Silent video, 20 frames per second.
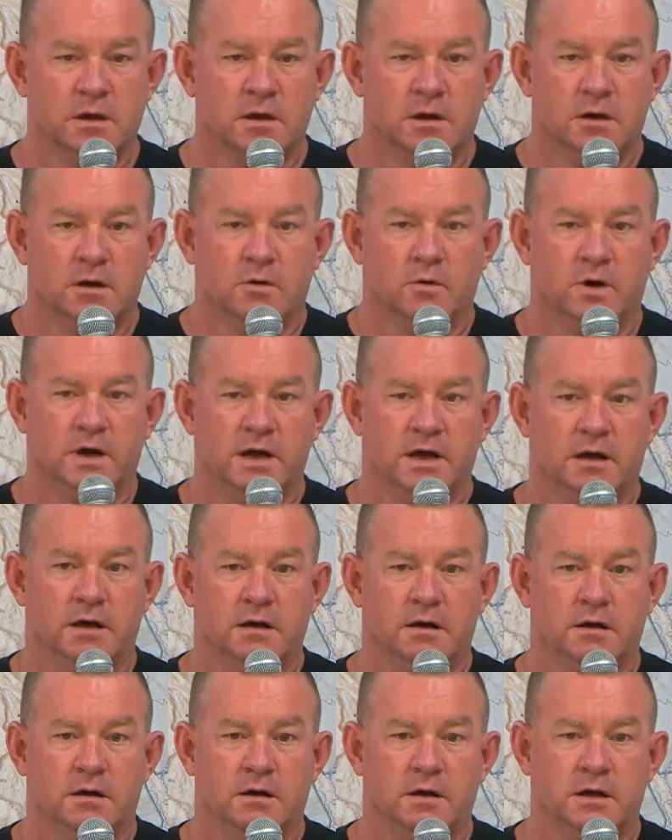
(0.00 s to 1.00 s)

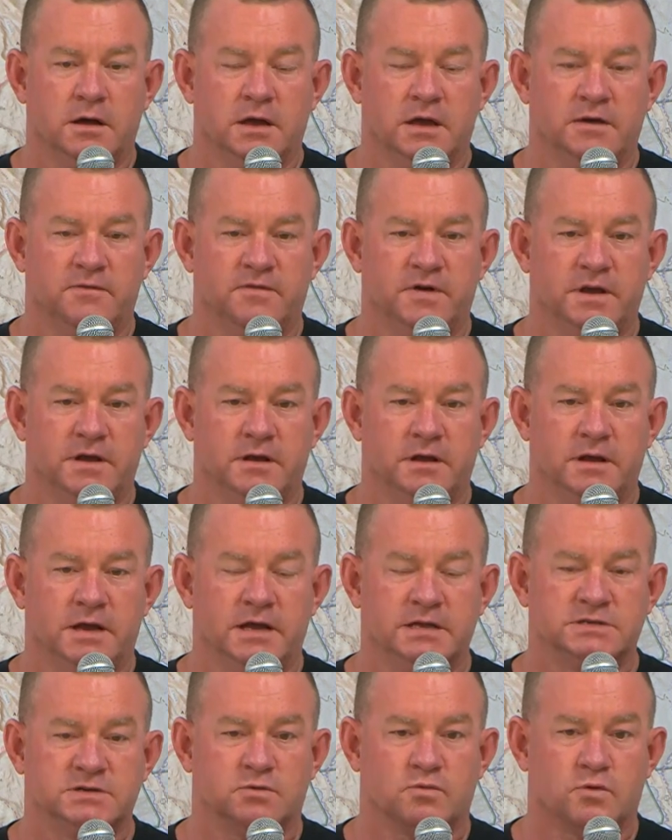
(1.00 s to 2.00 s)
Well, if it
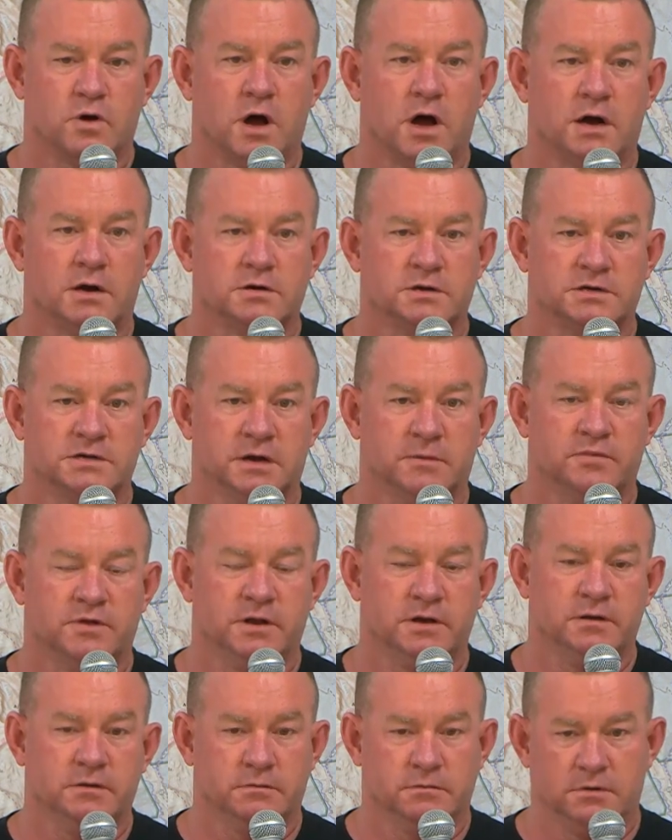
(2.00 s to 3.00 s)
hits a rock or
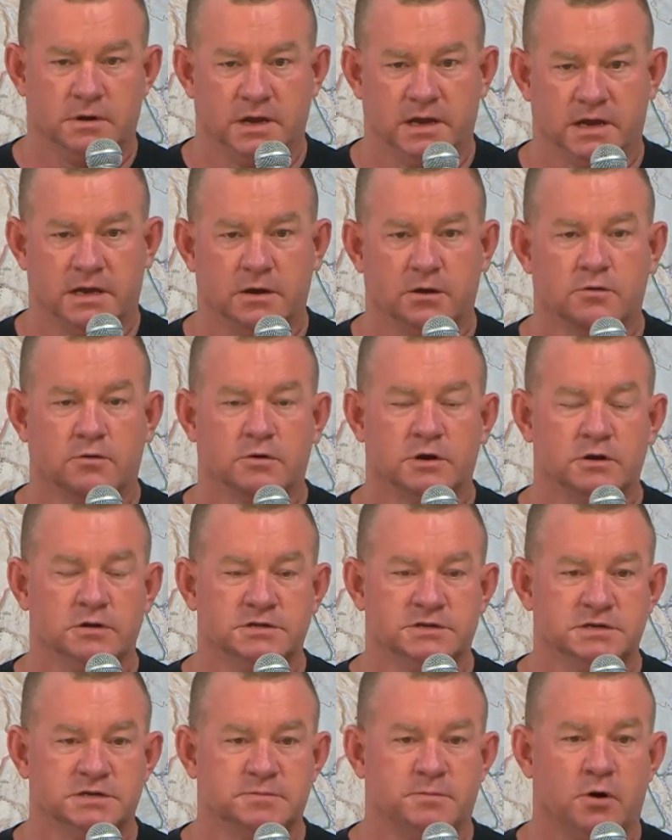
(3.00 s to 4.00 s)
something, it can
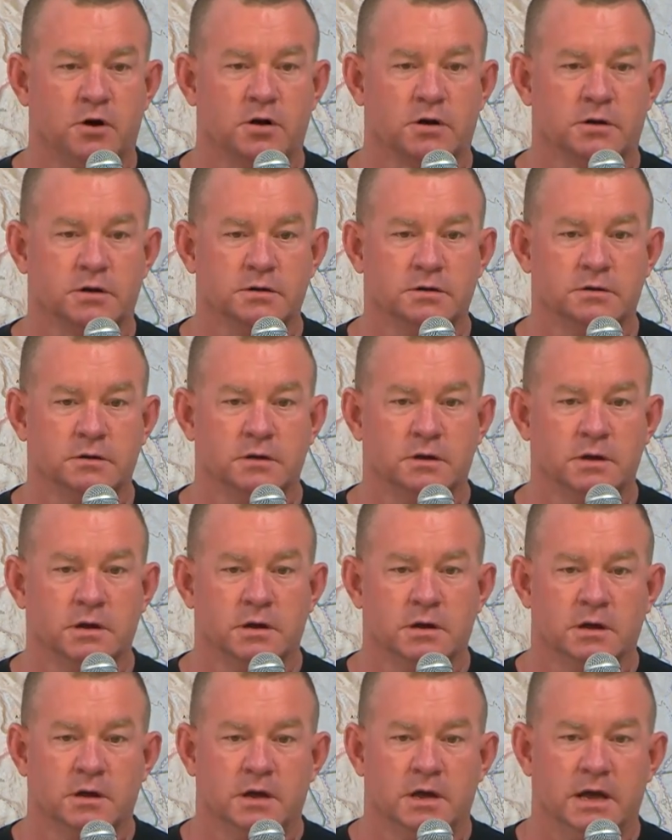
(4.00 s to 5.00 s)
produce a spark.
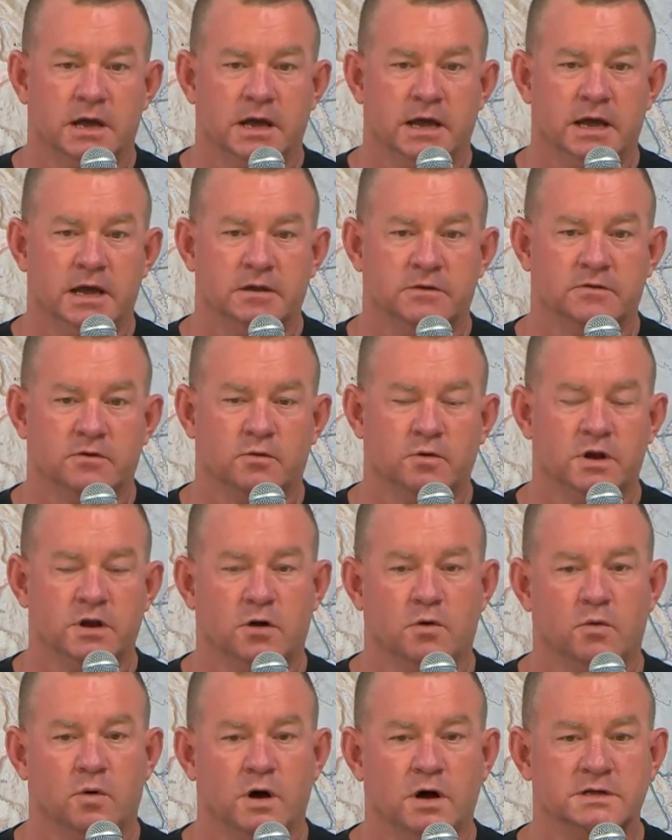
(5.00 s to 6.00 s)
And so we
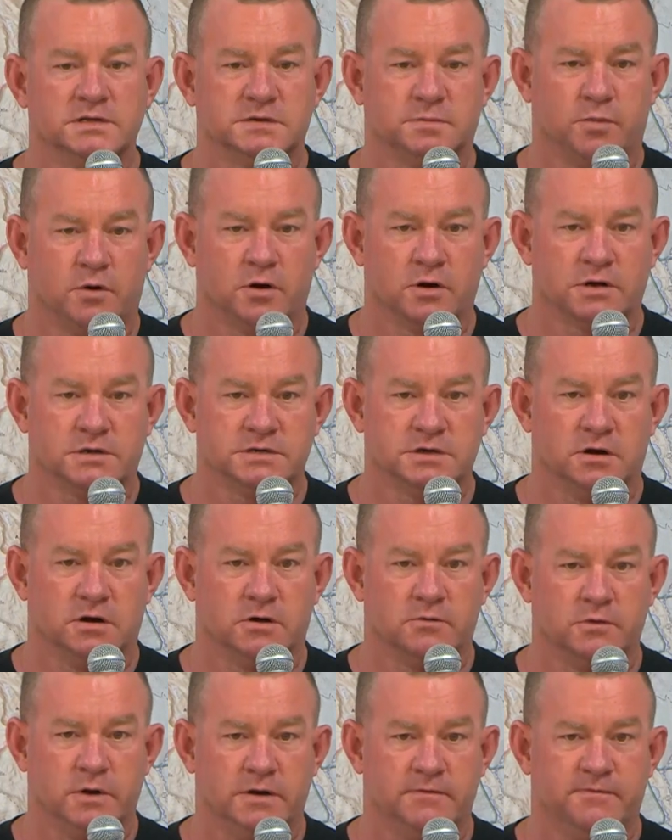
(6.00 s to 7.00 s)
don't want sparks
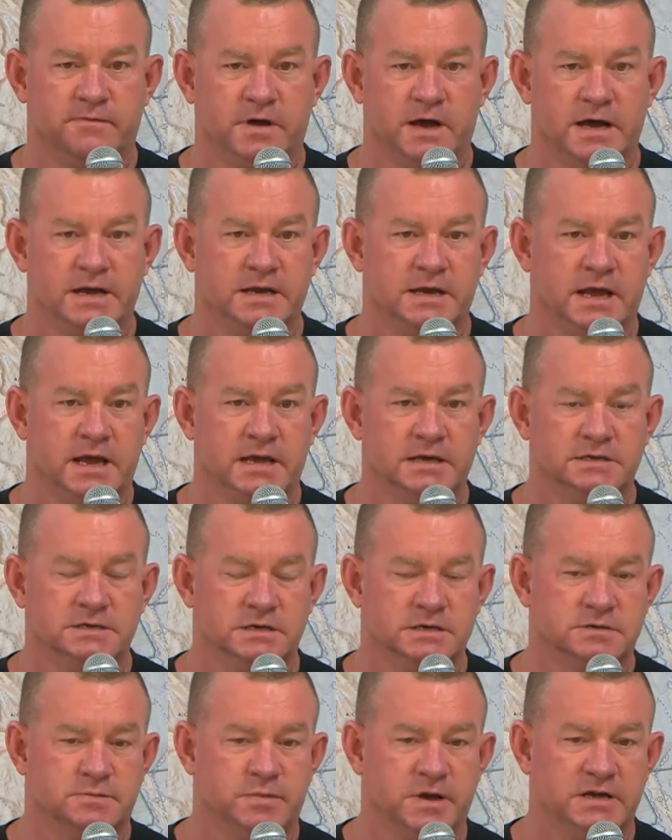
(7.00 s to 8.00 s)
on red flag days,
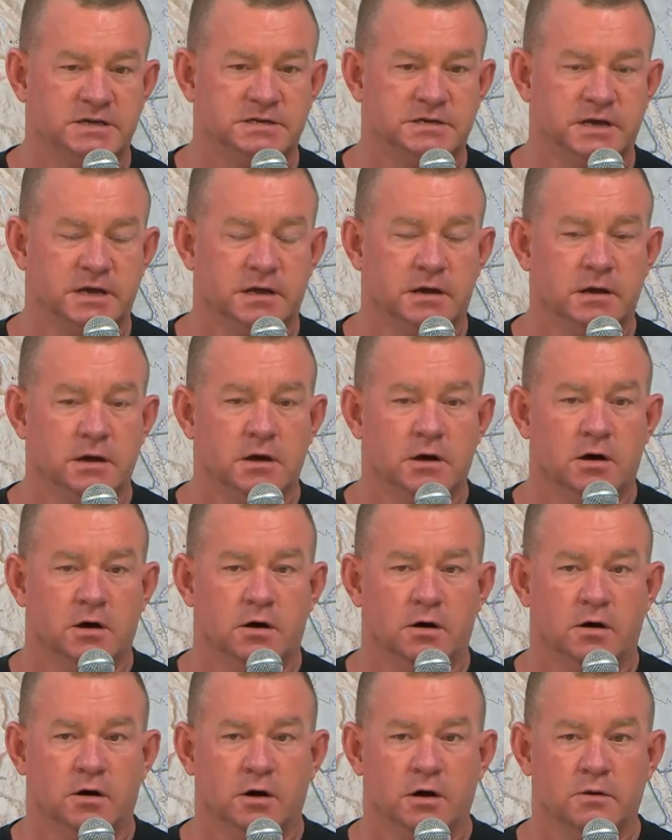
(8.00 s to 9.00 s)
especially
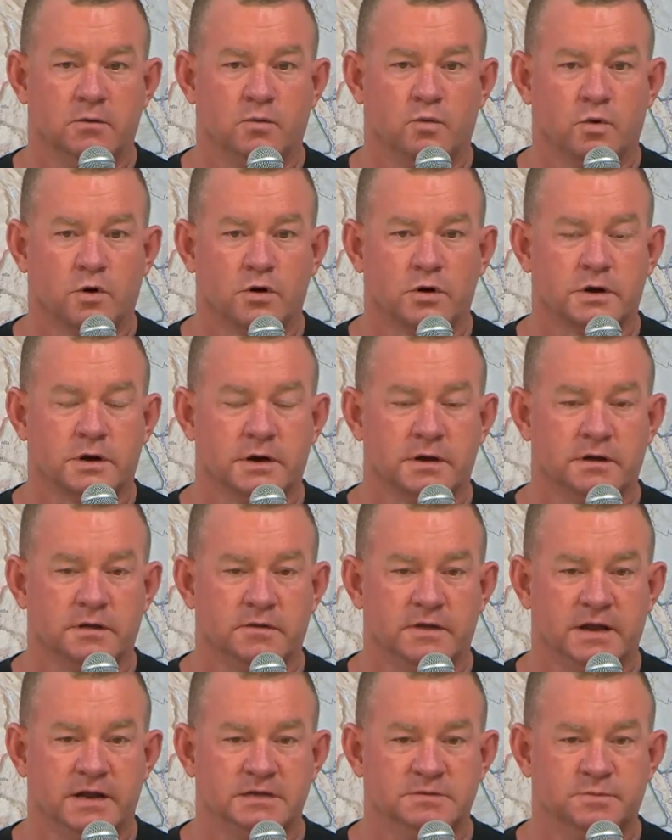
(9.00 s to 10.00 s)
on work
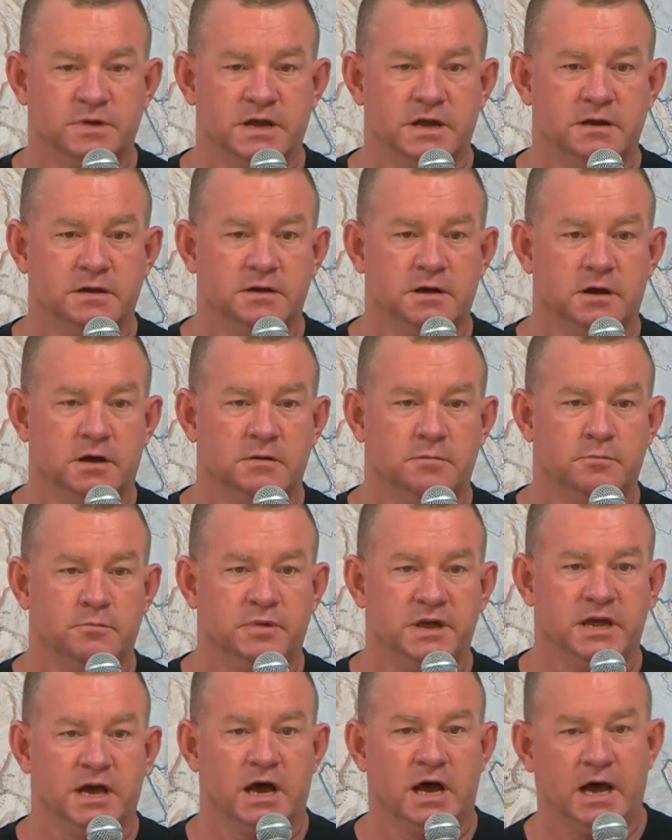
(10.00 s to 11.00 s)
that is being done
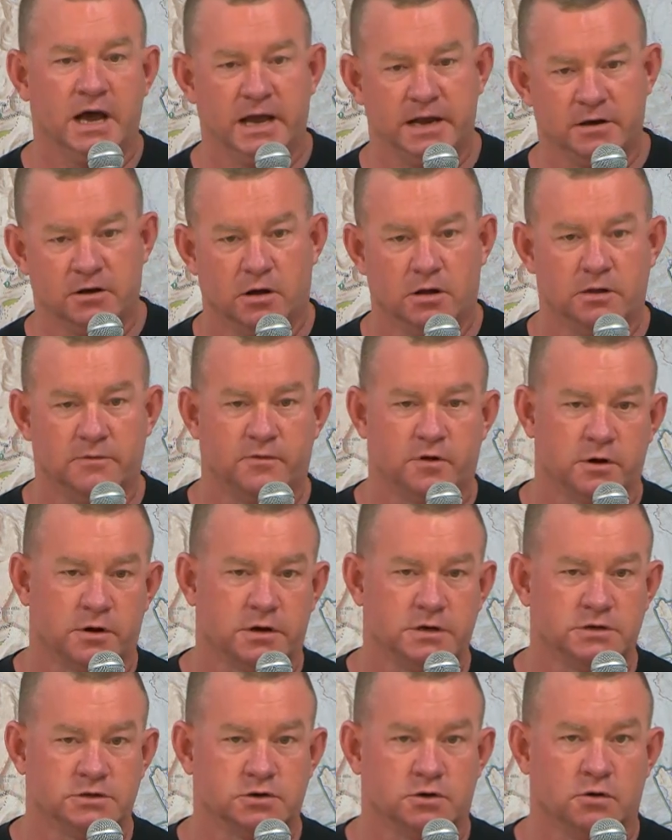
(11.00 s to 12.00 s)
behind all of our
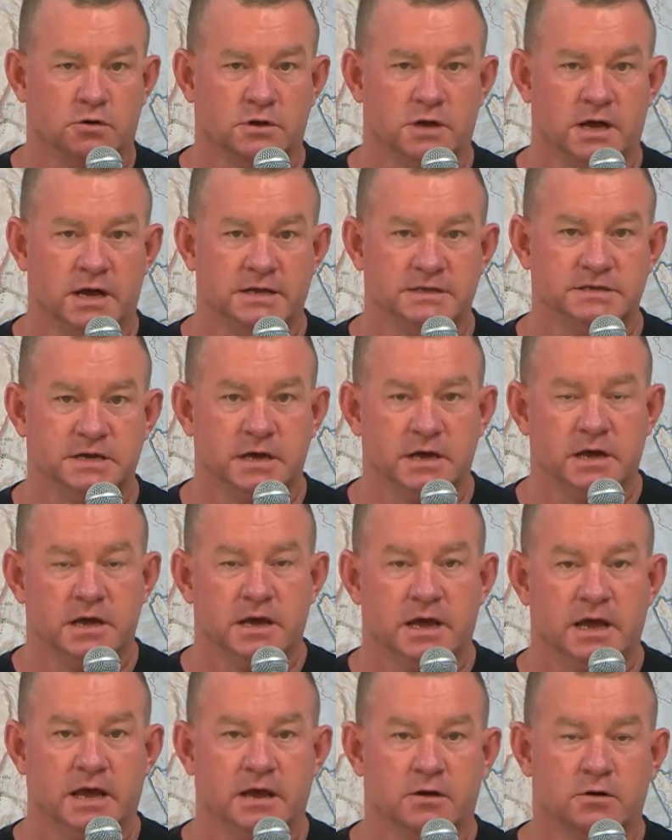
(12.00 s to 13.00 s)
control lines
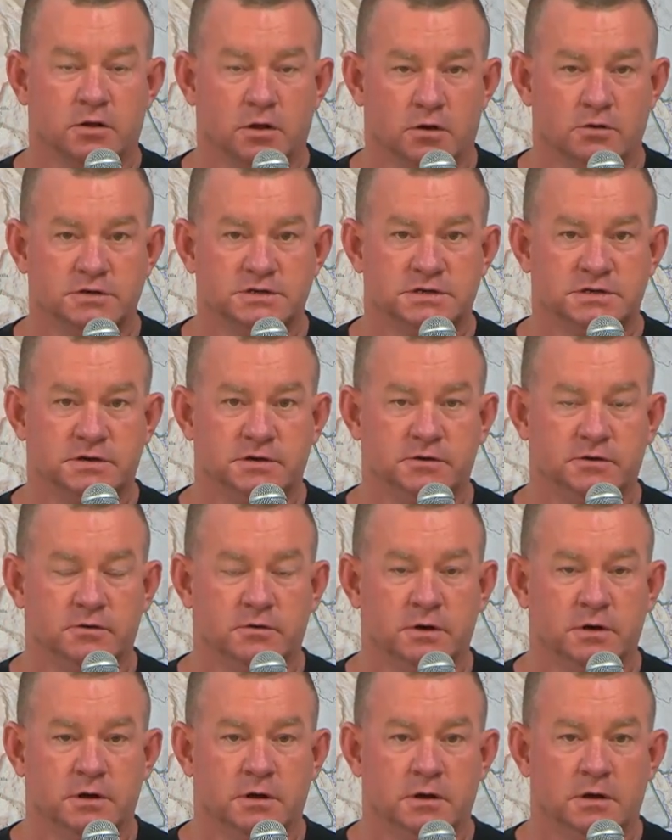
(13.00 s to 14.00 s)
and close
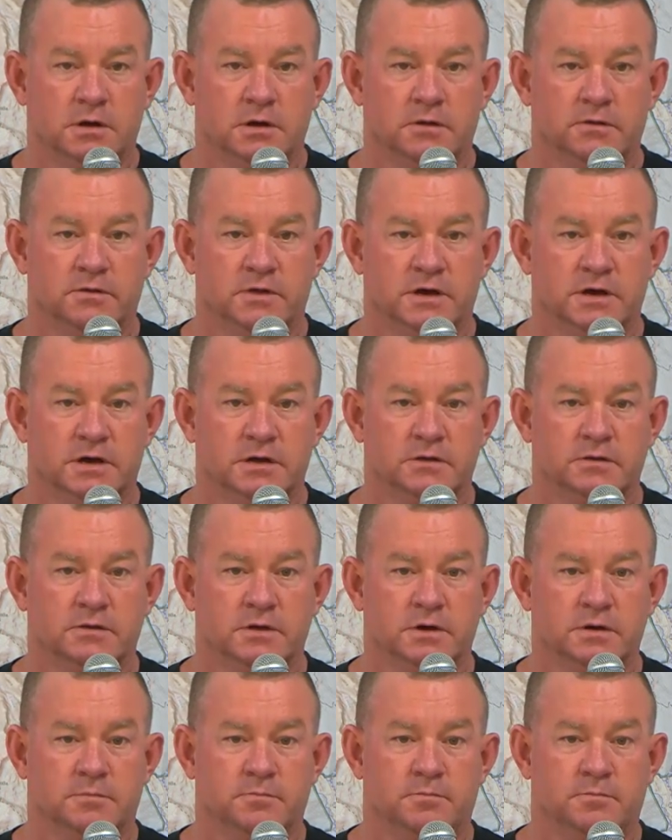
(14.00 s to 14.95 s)
to the